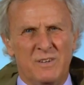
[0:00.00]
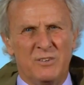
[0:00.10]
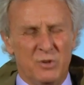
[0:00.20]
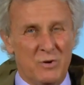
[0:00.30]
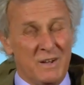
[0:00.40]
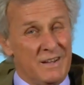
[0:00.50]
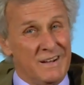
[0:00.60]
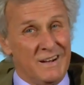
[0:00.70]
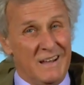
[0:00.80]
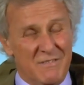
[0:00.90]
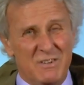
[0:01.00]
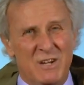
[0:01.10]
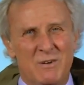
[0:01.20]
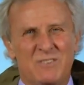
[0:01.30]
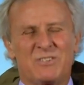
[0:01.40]
during an
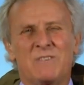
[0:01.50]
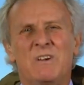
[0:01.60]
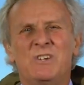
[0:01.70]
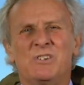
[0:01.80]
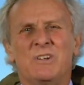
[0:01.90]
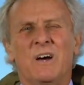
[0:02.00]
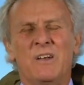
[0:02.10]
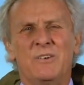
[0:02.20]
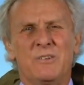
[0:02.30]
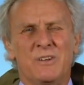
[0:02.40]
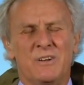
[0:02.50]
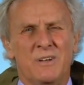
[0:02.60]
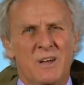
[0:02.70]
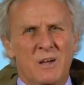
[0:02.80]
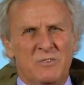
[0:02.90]
11-year excavation under the
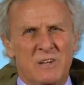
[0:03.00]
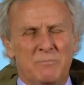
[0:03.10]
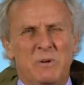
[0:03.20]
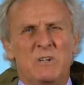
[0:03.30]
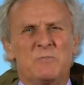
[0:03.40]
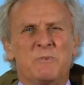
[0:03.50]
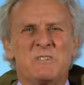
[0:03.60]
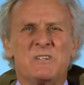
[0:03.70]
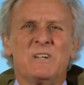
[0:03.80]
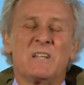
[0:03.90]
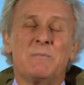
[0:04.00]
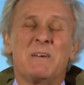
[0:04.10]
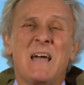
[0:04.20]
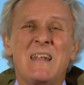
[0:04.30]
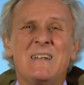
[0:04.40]
St. Peter's Basilica that
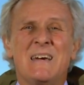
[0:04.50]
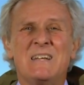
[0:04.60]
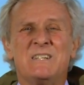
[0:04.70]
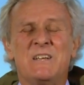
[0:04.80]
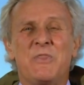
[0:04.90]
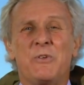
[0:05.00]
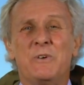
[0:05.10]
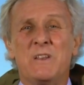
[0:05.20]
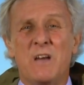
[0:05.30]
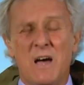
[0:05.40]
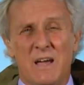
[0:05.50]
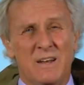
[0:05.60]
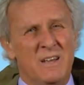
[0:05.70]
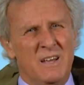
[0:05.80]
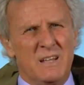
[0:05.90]
began in
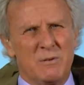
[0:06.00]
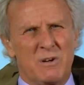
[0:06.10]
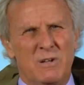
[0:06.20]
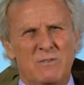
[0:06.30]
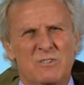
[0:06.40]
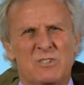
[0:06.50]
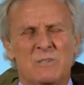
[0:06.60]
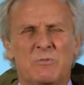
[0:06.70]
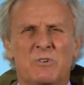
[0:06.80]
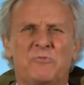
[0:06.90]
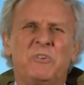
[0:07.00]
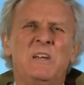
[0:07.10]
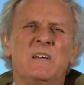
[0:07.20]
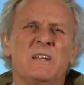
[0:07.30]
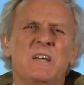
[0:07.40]
1939. They were close to some
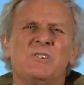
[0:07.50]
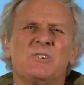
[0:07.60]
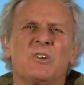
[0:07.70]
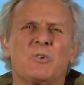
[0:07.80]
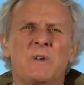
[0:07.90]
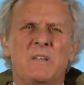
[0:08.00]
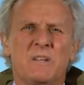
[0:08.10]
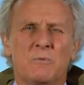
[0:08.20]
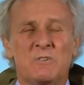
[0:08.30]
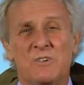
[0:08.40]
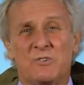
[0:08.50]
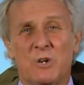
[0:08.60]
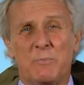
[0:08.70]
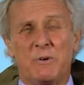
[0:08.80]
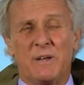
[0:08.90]
graffiti in ancient Greek that was
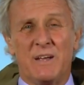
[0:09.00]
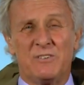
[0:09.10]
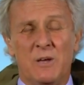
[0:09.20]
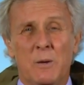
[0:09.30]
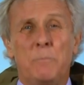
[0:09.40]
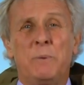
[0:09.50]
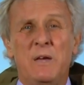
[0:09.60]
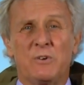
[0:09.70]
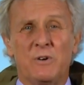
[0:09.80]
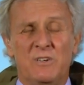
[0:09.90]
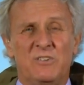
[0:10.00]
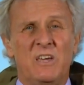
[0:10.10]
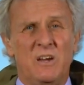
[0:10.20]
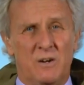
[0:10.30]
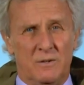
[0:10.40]
interpreted as Peter is
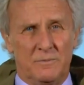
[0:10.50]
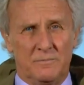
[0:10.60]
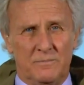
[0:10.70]
here.